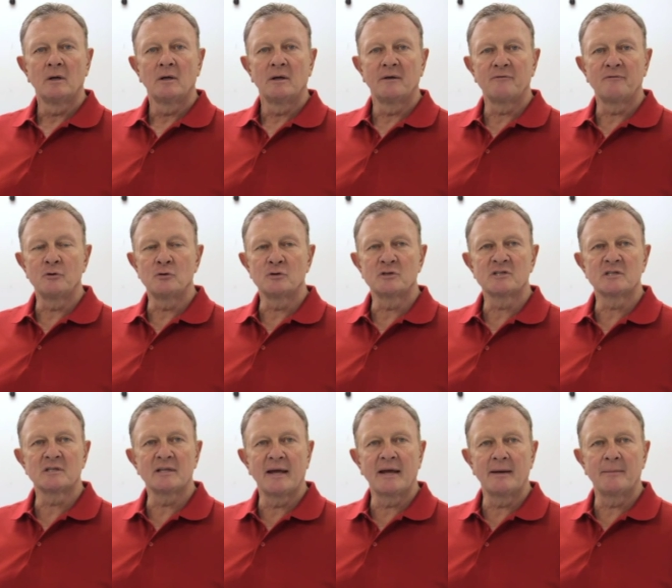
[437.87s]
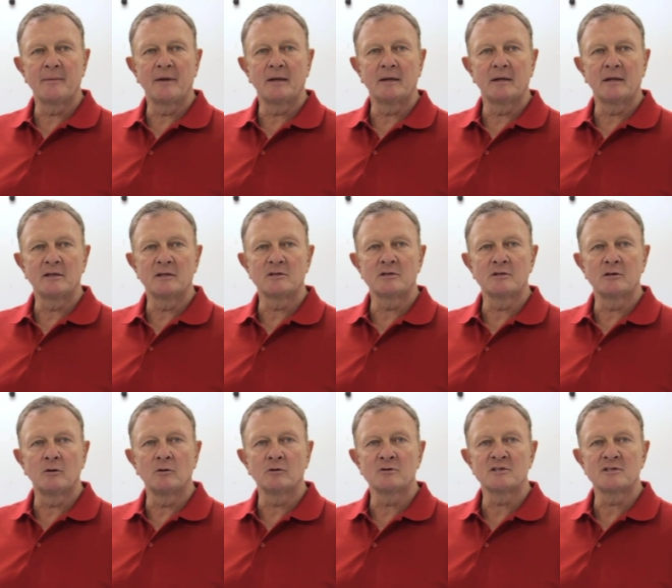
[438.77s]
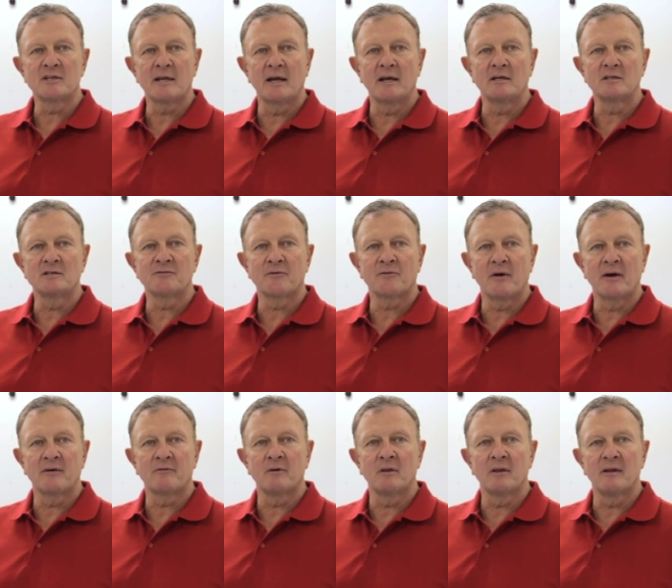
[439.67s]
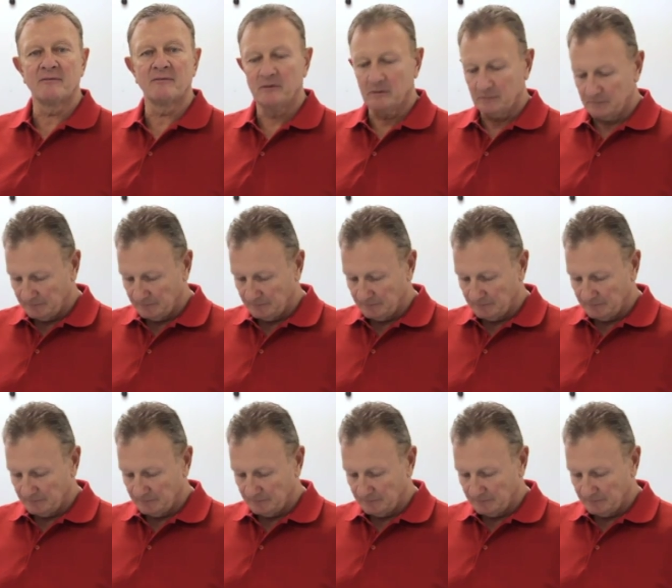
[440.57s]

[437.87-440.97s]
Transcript: if you slam it, it still stays forever level.